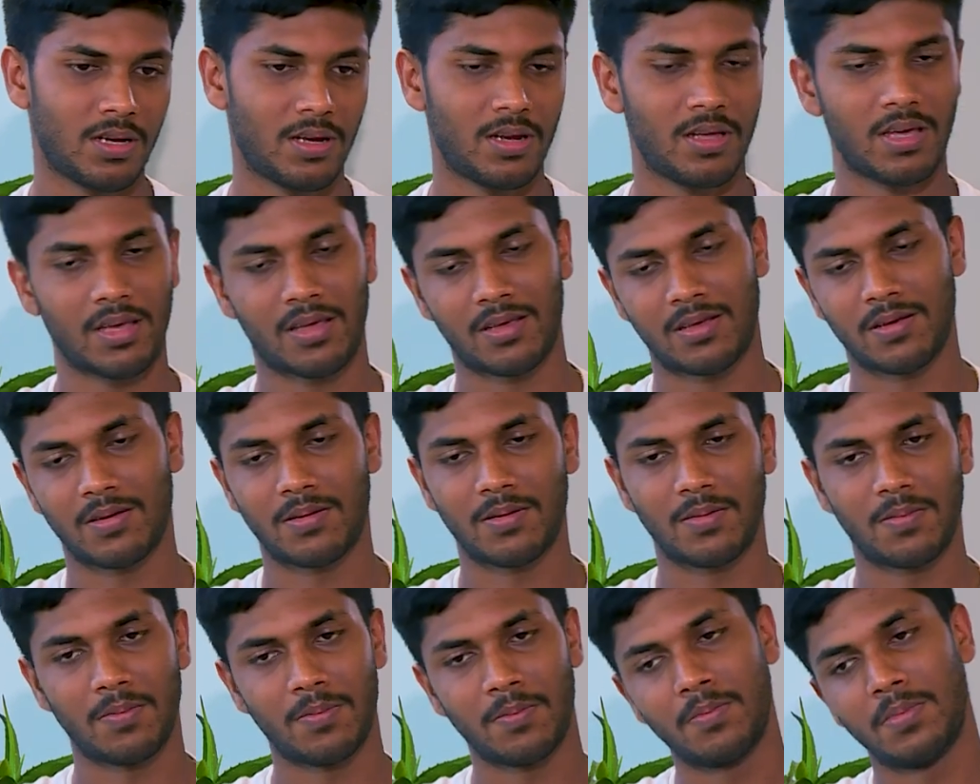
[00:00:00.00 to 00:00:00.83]
like
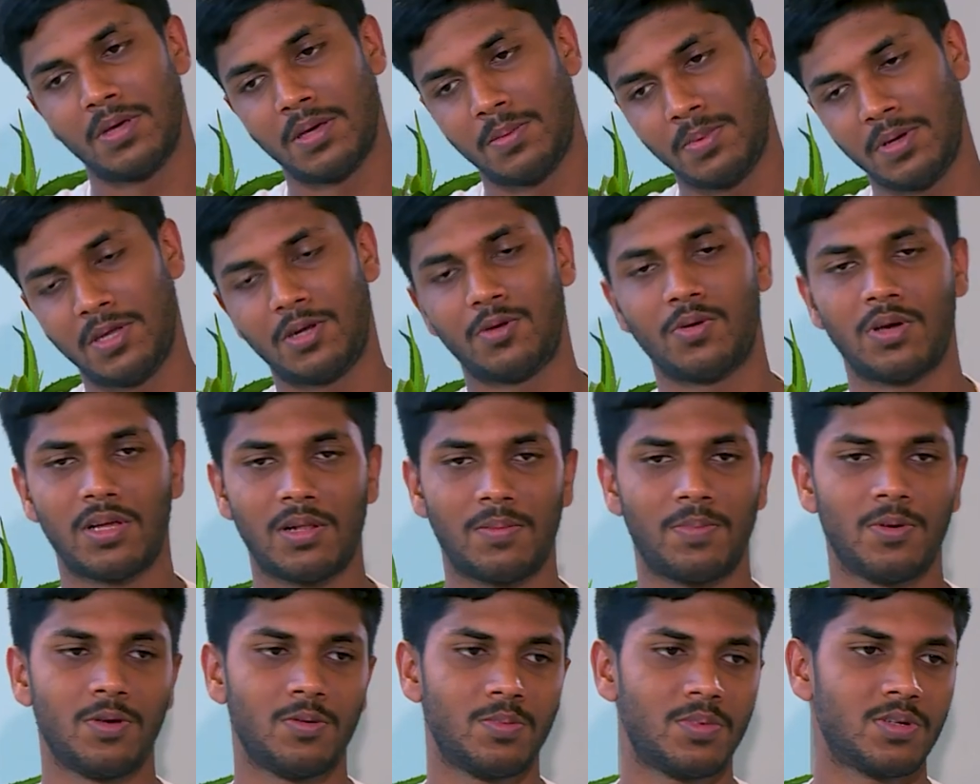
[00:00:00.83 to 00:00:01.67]
maybe to
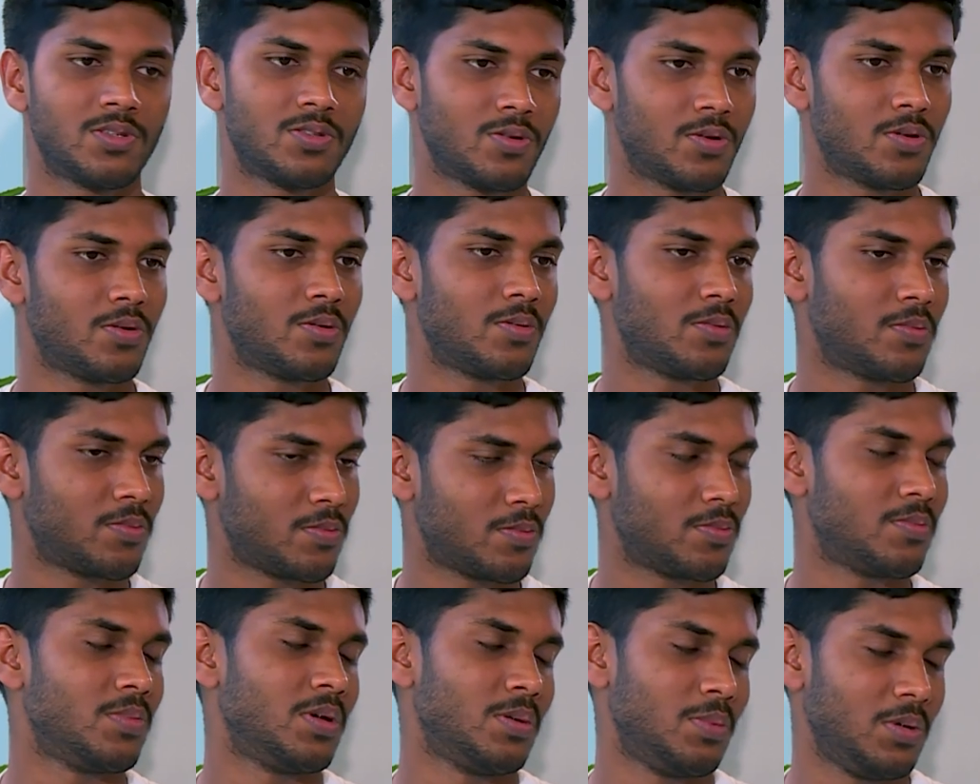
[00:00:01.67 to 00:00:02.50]
help humans or
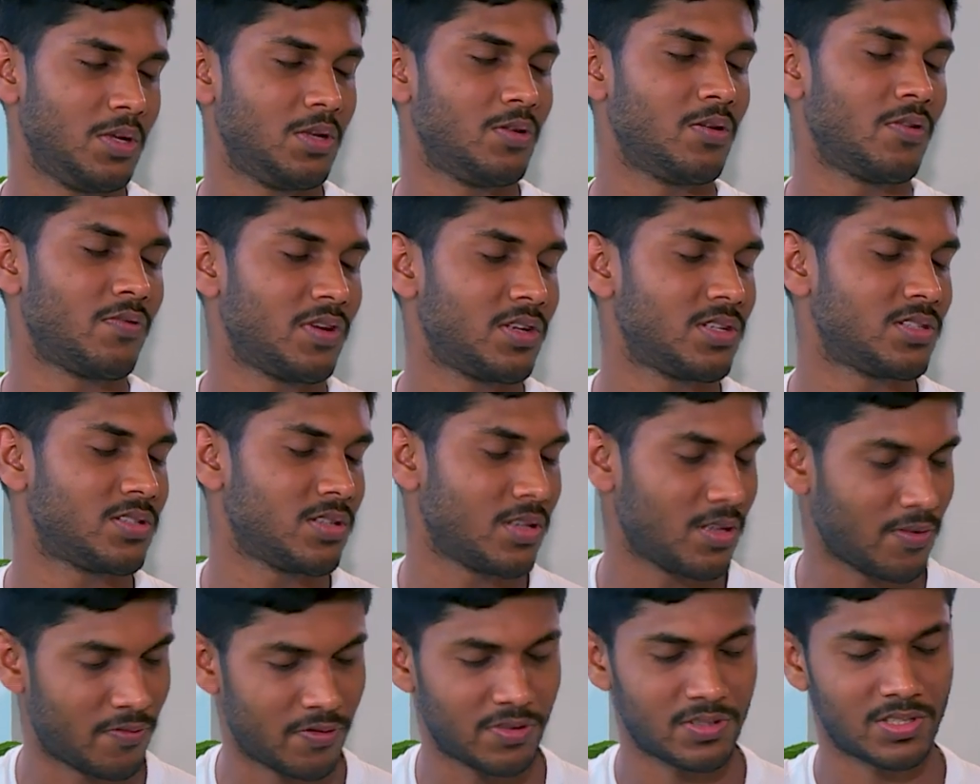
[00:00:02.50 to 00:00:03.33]
maybe to
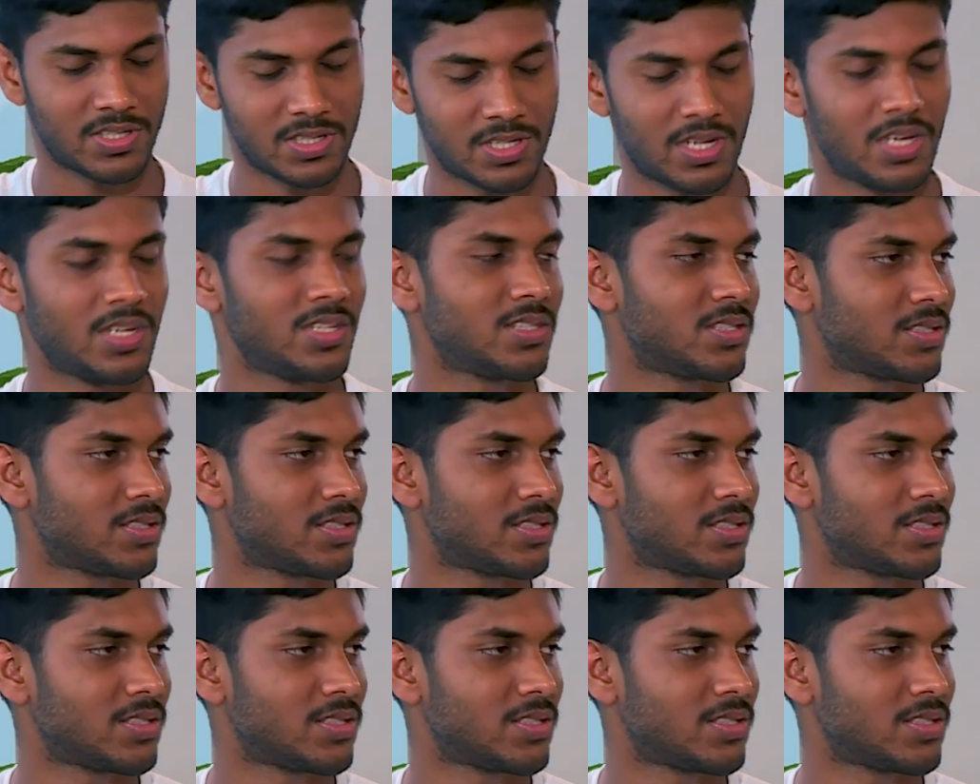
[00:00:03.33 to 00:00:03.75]
efficientize